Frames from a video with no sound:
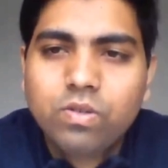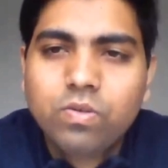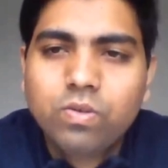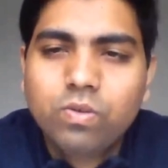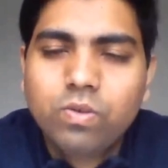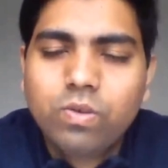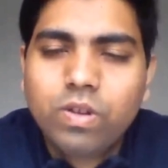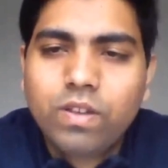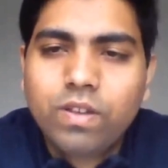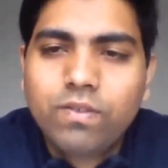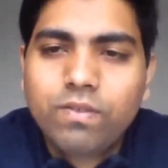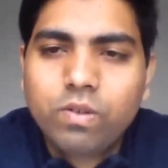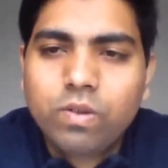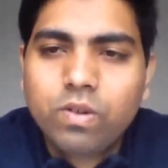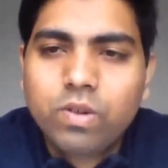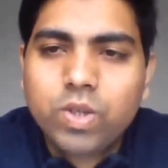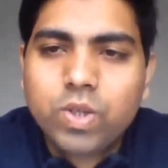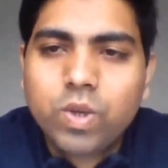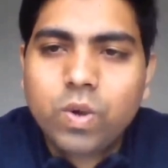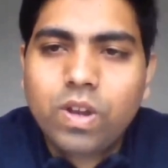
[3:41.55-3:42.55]

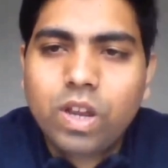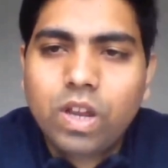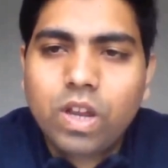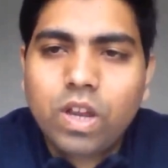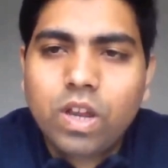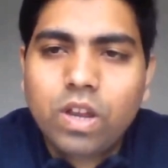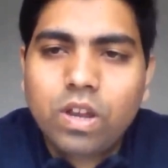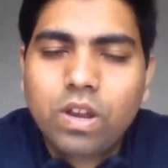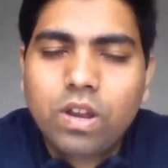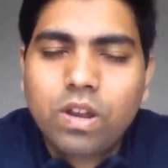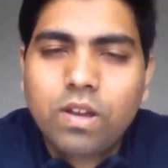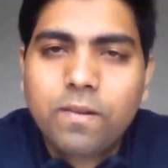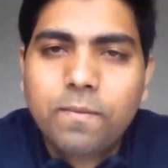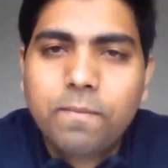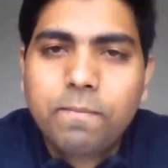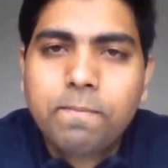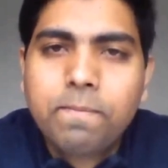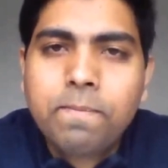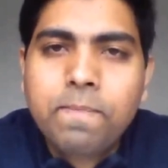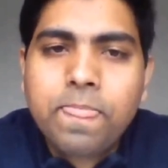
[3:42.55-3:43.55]
If you're joining in
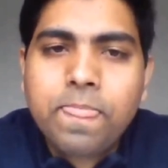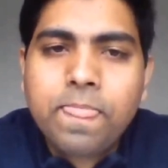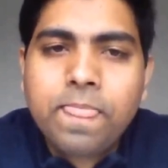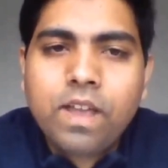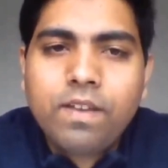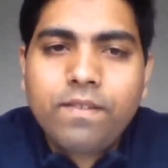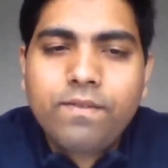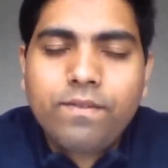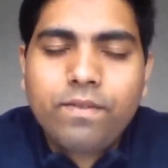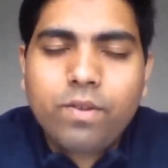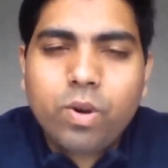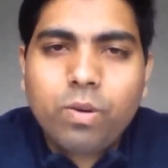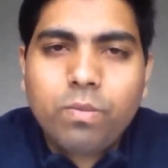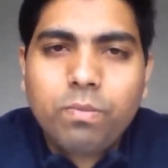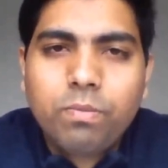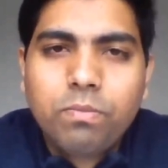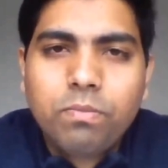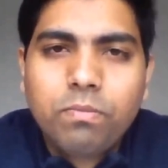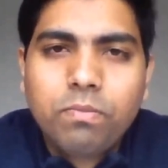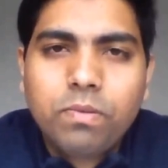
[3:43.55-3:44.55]

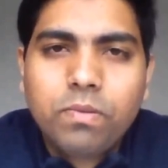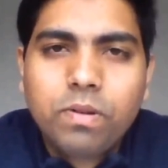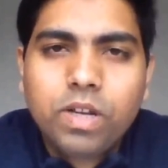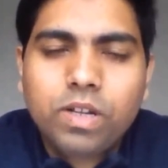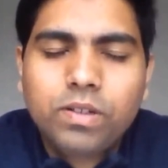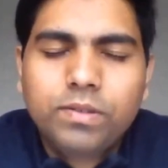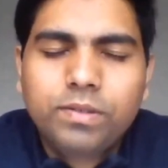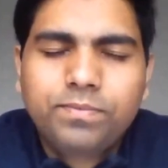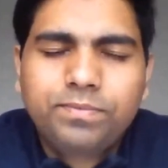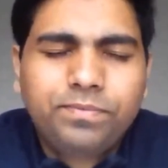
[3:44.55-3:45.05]
from